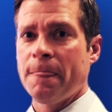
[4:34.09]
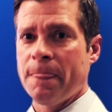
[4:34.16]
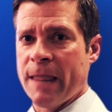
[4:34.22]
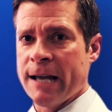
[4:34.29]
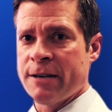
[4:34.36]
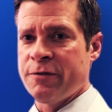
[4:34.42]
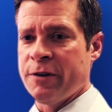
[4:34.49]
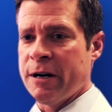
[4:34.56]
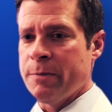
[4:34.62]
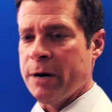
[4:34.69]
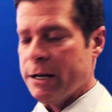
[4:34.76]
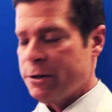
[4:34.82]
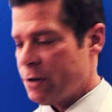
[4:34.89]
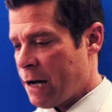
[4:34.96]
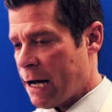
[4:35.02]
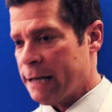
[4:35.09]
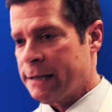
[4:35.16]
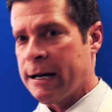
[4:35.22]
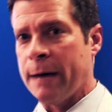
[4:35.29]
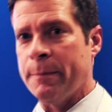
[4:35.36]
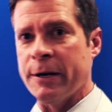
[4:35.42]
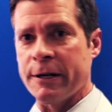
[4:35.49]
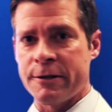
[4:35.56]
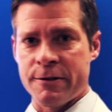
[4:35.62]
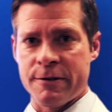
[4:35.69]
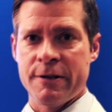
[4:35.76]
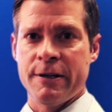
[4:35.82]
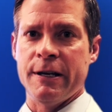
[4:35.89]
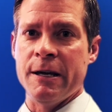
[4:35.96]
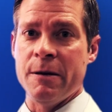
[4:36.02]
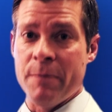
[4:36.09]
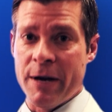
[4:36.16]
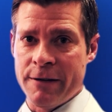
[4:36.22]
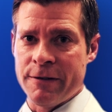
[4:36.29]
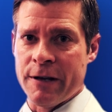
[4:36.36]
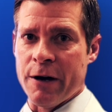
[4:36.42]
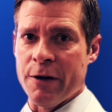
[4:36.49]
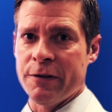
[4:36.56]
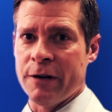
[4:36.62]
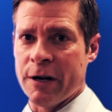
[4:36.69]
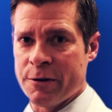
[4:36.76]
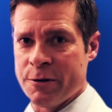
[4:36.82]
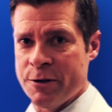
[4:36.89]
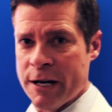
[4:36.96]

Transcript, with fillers: Thanks very much. Hot topics in men's health, Dr.